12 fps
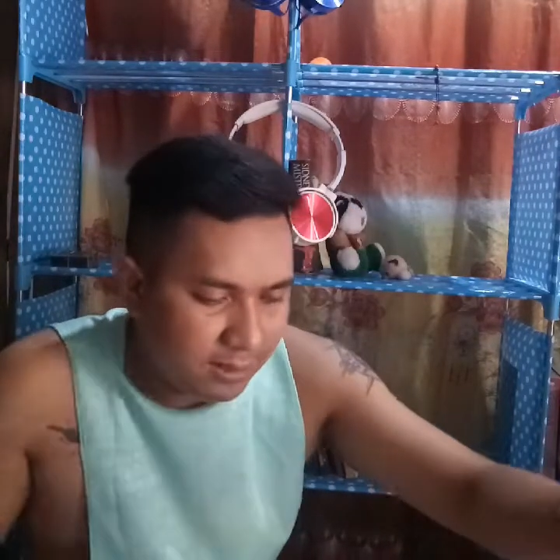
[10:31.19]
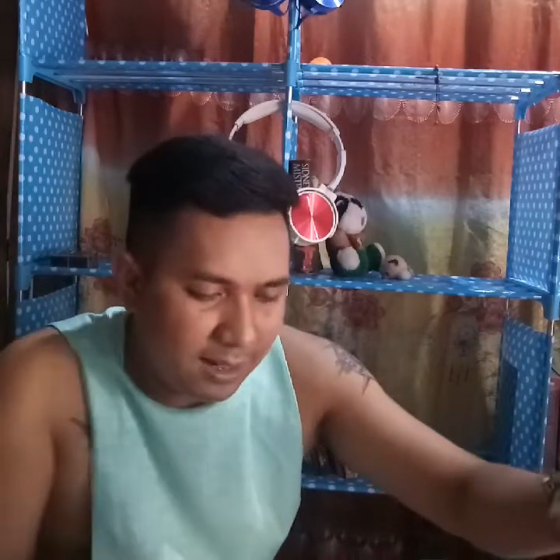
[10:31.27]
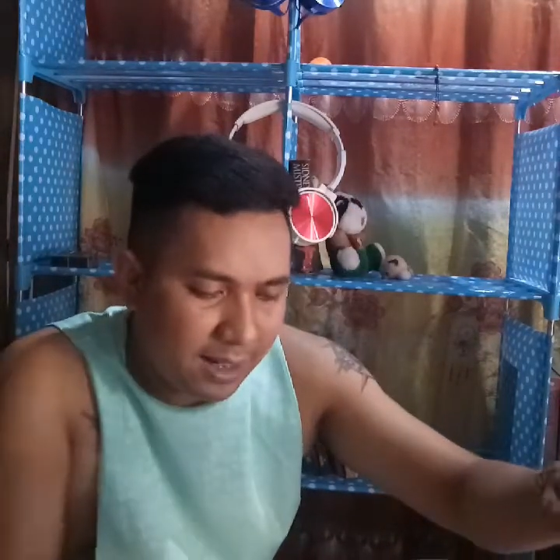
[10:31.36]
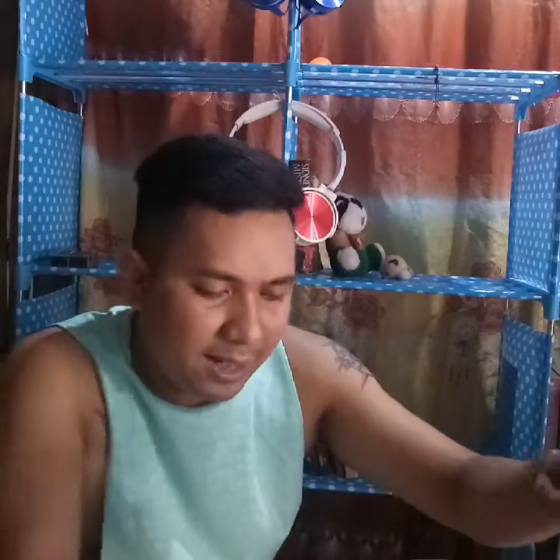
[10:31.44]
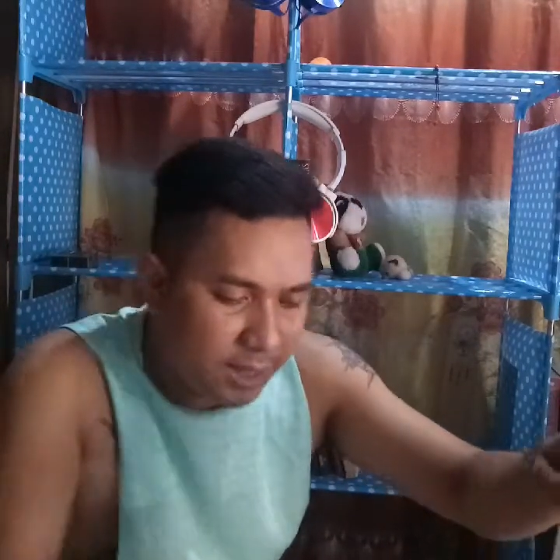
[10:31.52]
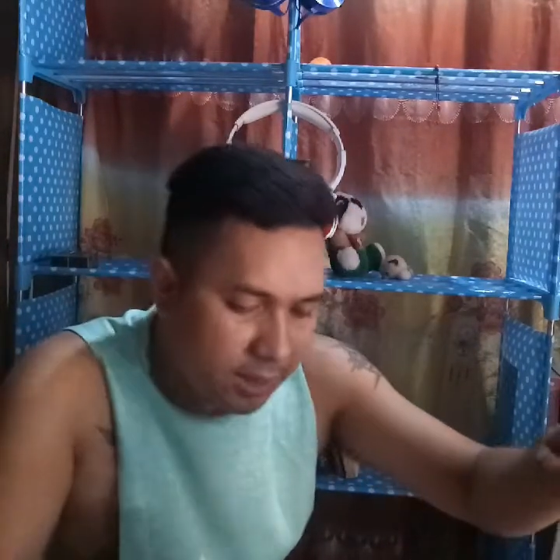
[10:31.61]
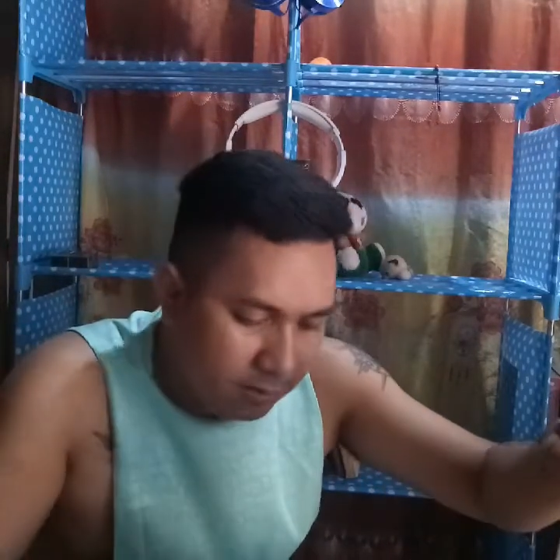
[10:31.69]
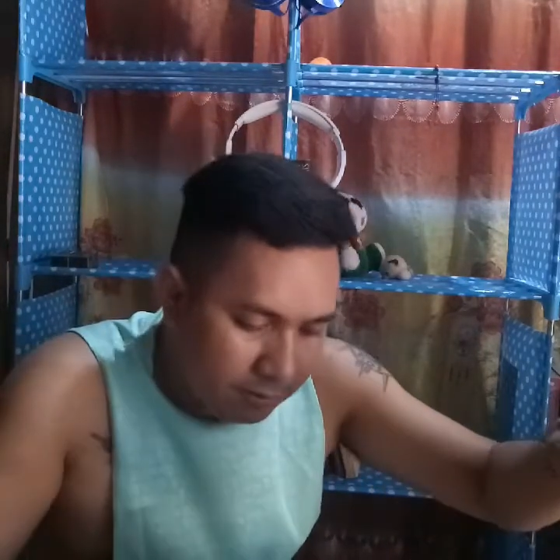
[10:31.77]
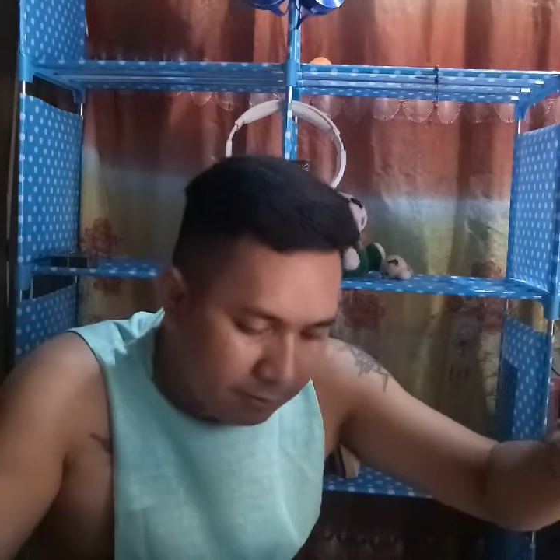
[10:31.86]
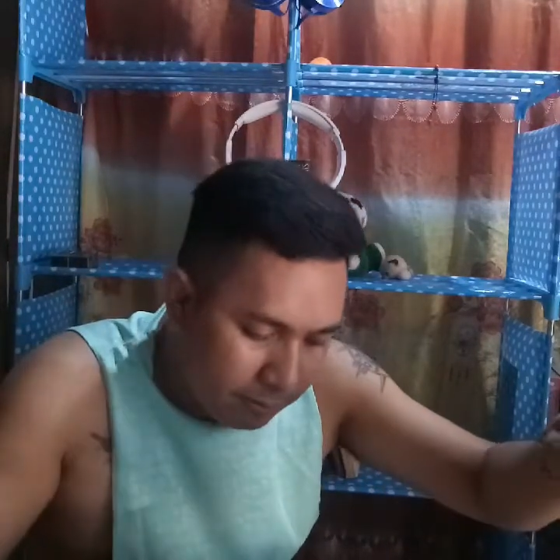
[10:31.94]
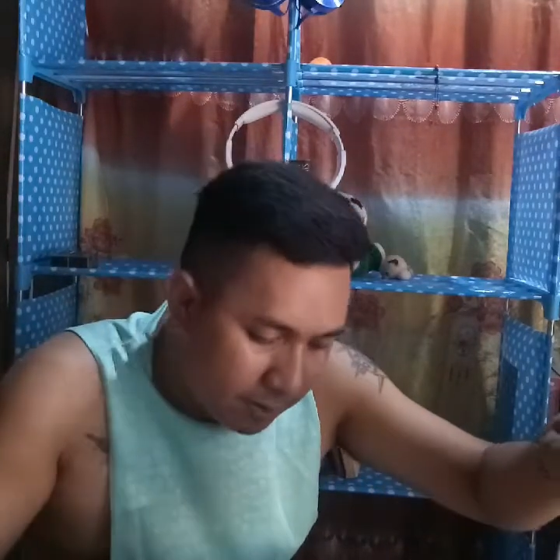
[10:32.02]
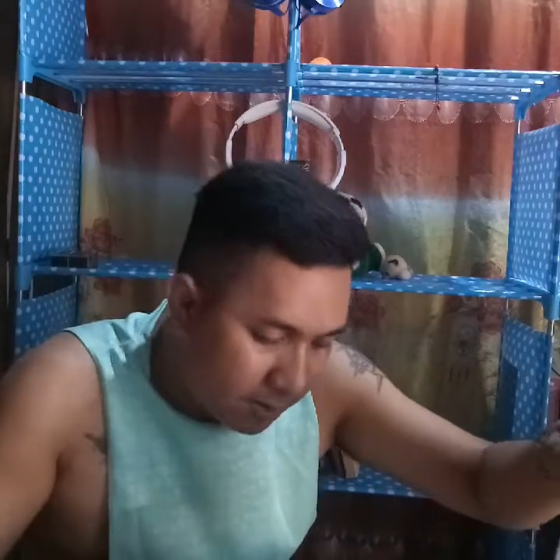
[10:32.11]
the last
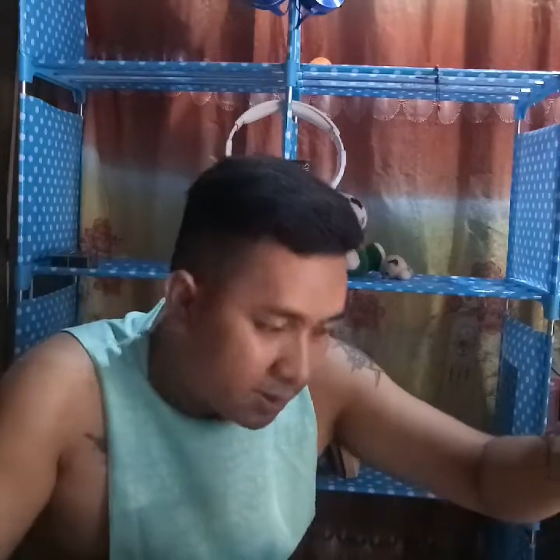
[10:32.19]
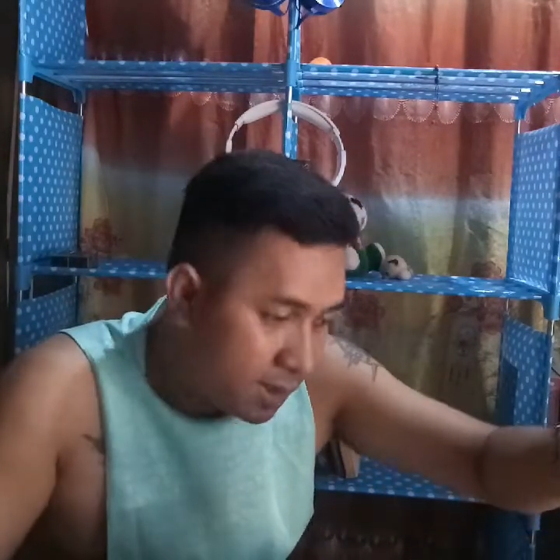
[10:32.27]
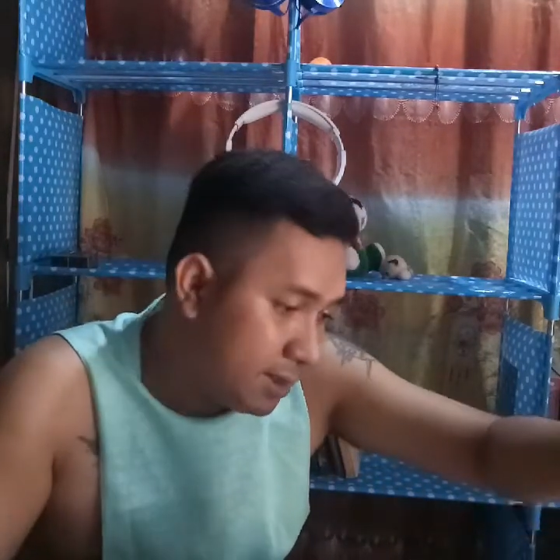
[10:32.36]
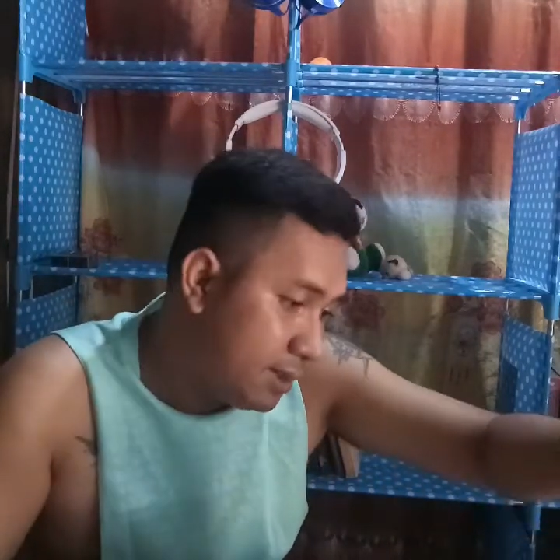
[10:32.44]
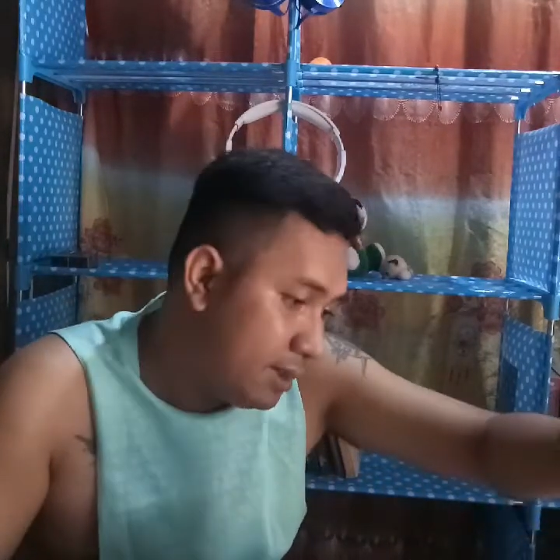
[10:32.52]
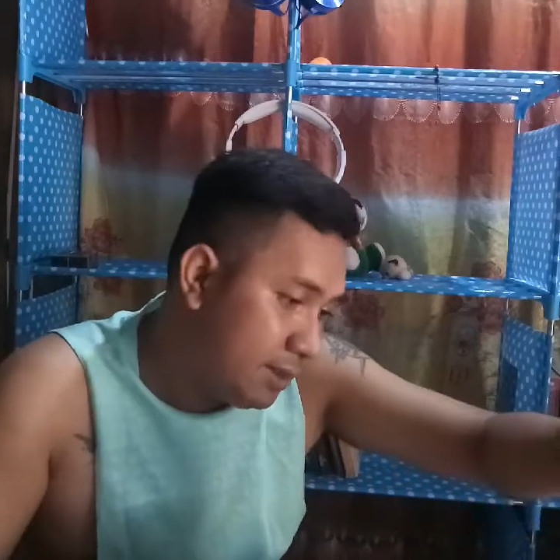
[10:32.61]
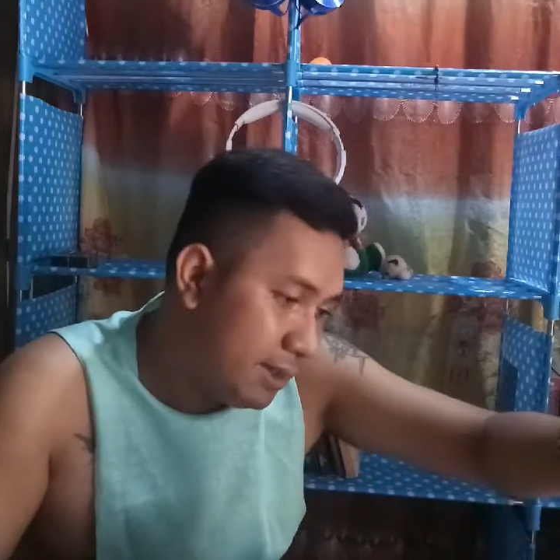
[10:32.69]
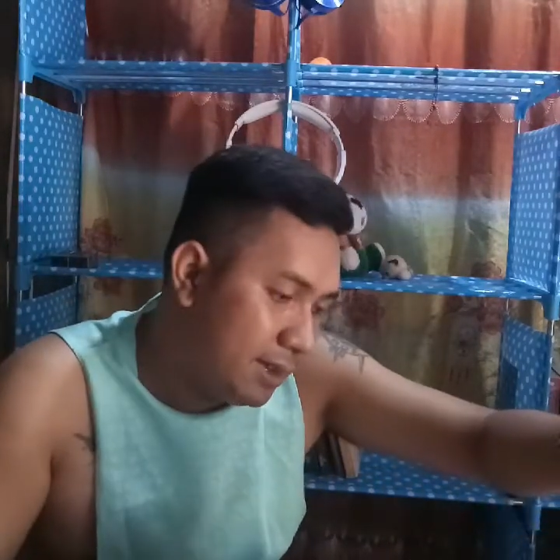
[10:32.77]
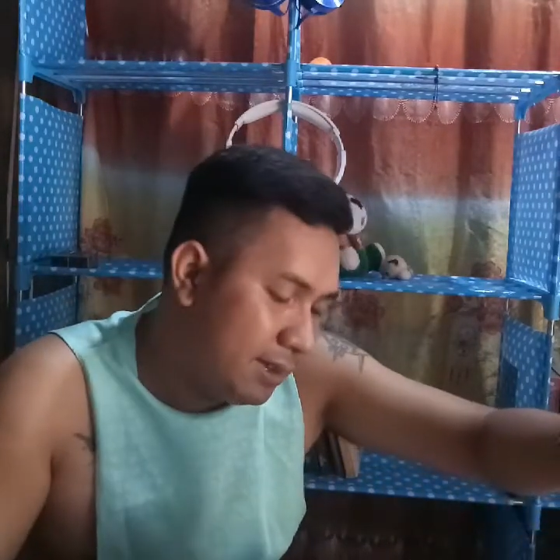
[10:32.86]
two books